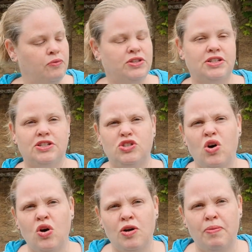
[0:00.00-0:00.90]
We did a
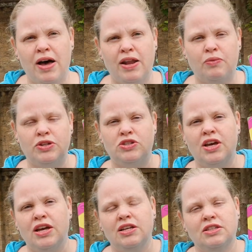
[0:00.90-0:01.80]
song about it. We
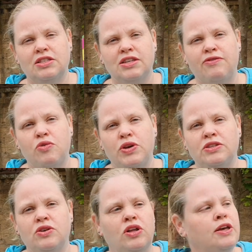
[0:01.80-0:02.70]
did several
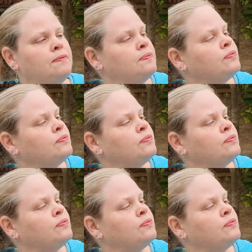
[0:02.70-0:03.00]
weeks on it.